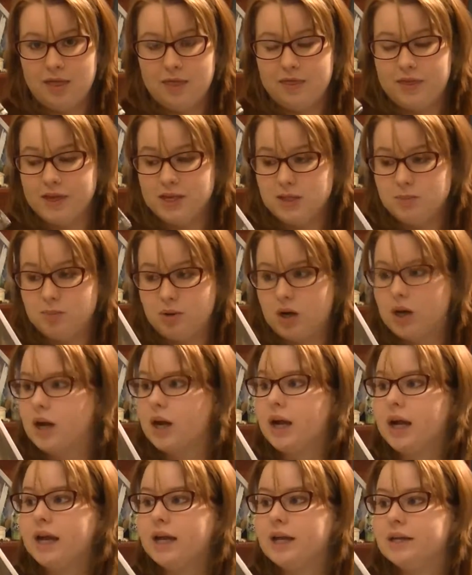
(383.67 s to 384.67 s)
This book
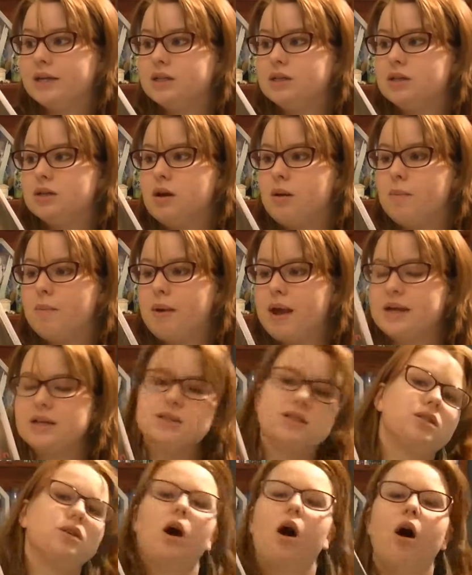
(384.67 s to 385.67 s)
is
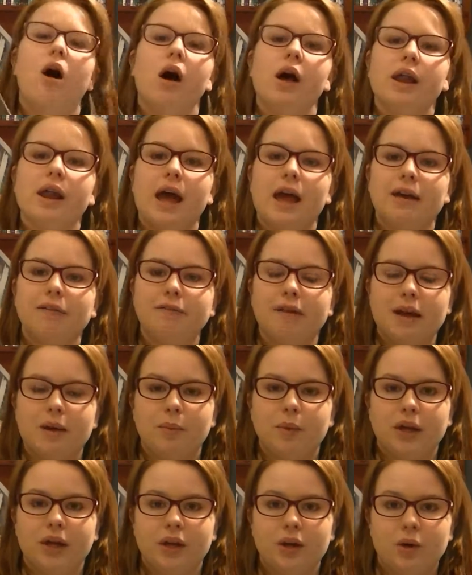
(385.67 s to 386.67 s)
based on a
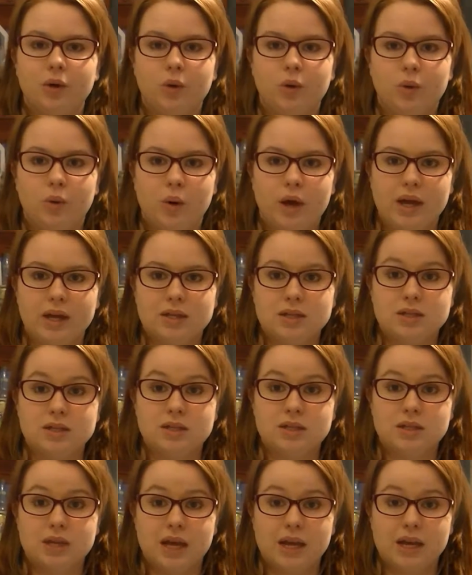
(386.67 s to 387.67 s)
family who
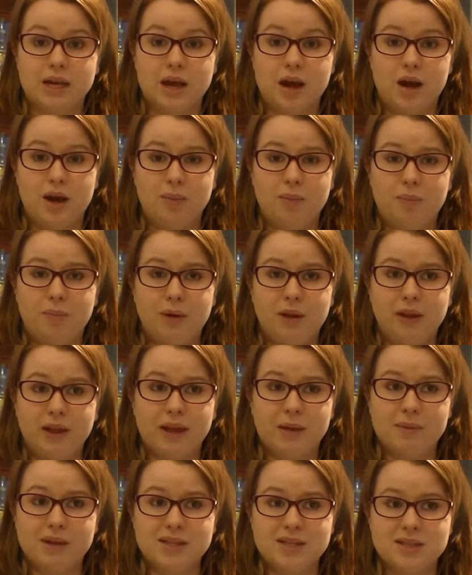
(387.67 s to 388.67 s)
is in a
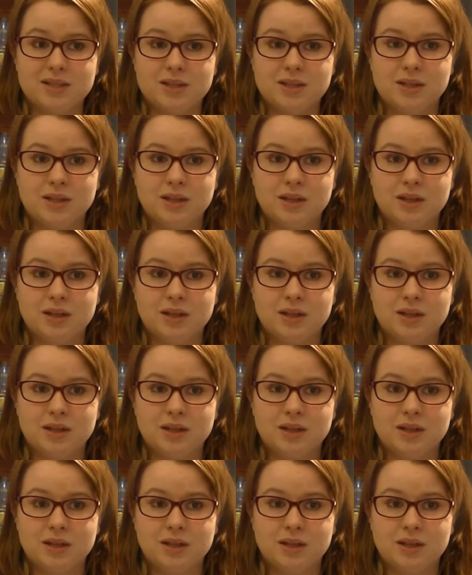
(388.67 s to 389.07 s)
polygamist,